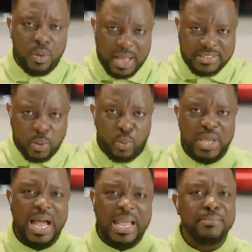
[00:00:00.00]
I said we
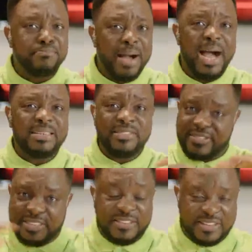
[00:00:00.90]
are in bad
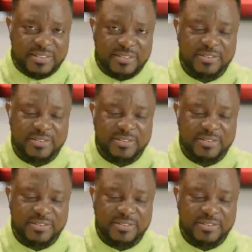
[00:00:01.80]
season.